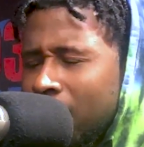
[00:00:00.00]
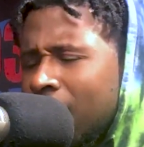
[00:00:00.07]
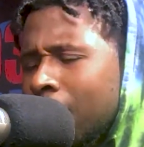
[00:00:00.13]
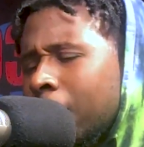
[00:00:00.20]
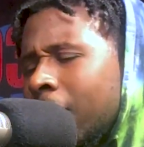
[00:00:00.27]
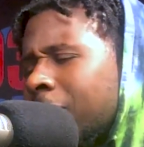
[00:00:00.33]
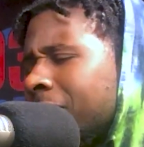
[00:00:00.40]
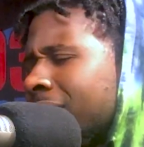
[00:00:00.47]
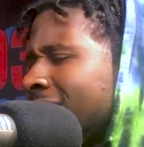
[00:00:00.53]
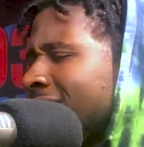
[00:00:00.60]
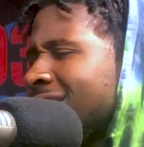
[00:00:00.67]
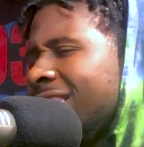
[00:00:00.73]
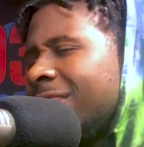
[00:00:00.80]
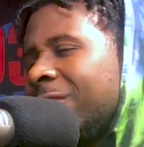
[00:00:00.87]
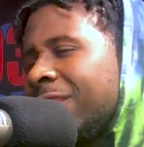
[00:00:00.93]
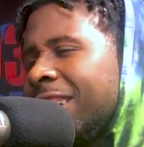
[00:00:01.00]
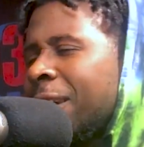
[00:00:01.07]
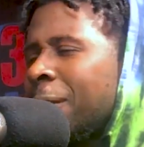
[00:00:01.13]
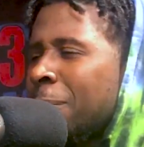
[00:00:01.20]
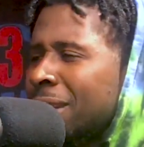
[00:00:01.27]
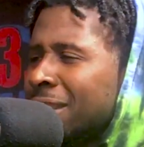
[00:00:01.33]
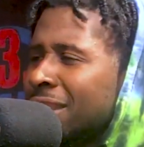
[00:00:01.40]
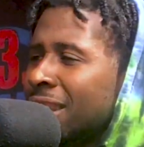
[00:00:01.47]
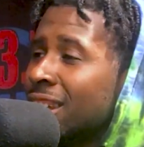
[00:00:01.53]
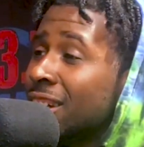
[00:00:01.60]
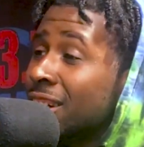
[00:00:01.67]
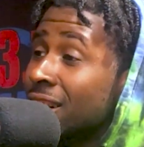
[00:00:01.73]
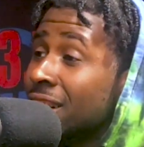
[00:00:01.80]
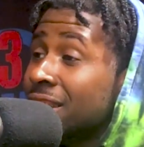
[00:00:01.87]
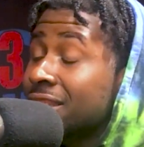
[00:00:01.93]
Damn, I forgot about
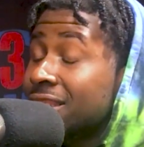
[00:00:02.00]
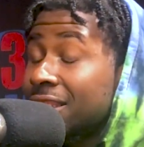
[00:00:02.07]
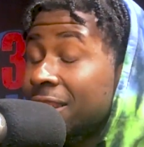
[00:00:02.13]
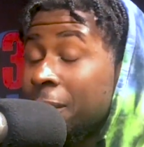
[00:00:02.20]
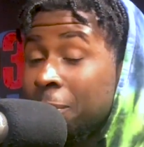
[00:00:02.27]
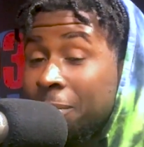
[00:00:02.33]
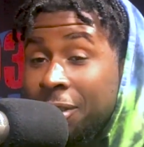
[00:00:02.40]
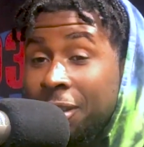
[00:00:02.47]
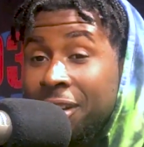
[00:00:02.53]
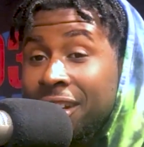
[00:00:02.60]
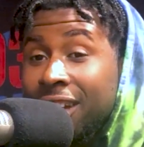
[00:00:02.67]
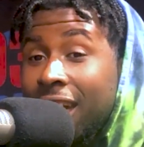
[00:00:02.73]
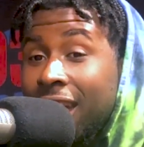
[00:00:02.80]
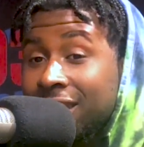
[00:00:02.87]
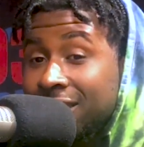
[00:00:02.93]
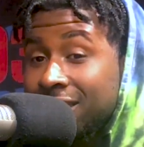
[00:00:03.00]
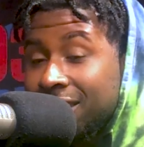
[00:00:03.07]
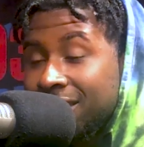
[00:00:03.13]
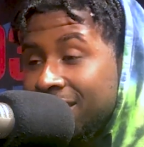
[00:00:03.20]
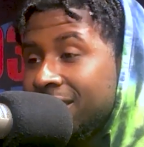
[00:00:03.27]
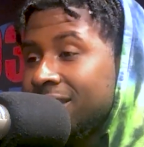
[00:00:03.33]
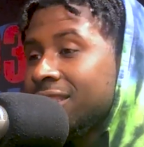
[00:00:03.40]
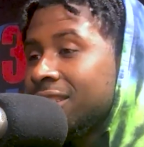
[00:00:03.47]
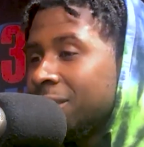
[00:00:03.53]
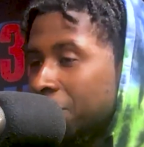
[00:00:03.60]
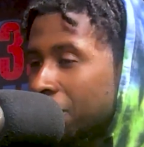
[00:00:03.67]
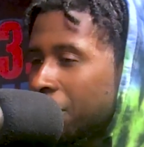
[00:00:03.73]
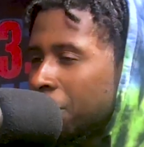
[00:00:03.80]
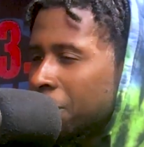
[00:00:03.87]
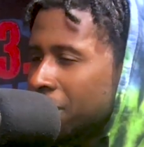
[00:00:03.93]
that. Slim Thug actually,
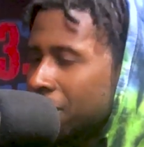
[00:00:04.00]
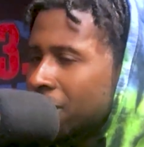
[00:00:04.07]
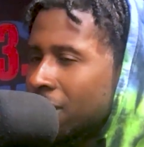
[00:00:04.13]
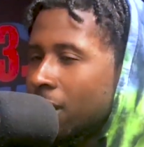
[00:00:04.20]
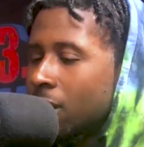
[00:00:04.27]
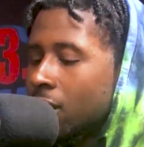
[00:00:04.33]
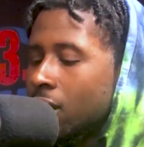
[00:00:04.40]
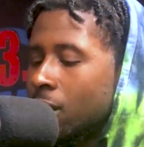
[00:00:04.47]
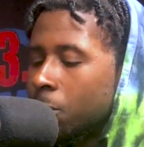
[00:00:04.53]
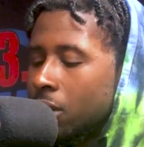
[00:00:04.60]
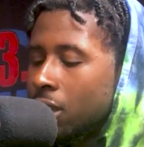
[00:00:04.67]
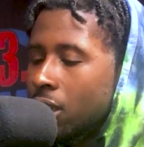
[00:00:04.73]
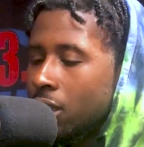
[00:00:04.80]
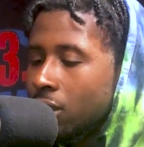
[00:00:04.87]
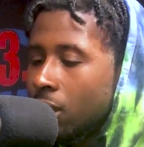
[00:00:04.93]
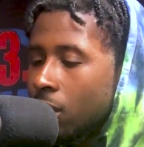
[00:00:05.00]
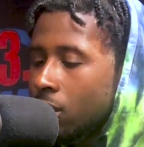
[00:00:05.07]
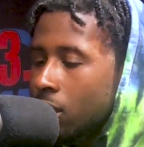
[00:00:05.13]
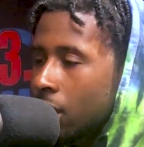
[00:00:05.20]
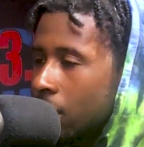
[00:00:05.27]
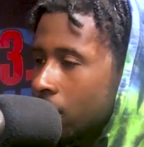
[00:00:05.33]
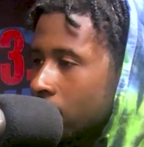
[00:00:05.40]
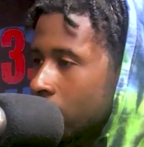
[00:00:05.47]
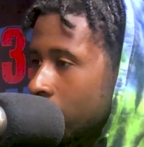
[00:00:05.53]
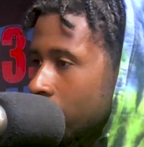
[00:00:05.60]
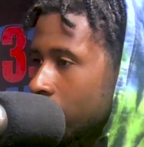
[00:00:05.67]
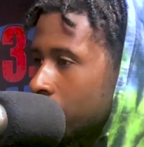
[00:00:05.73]
we did a song together.